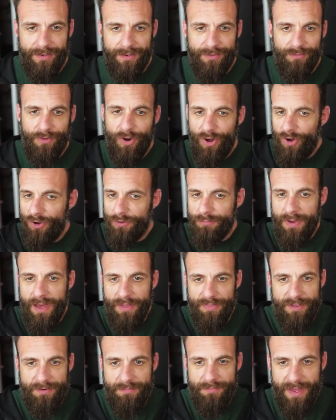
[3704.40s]
wrong
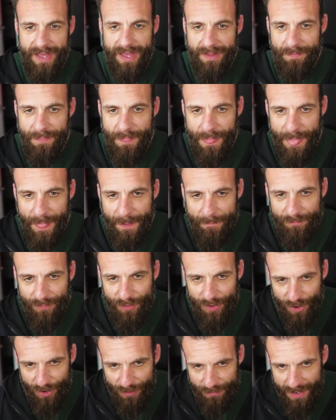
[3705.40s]
method, man.
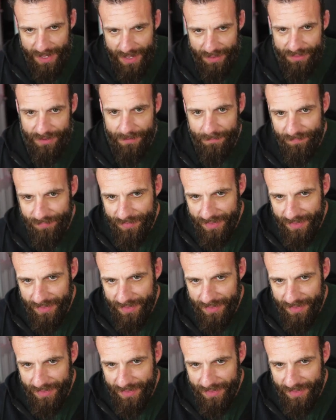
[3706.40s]
Wrong method.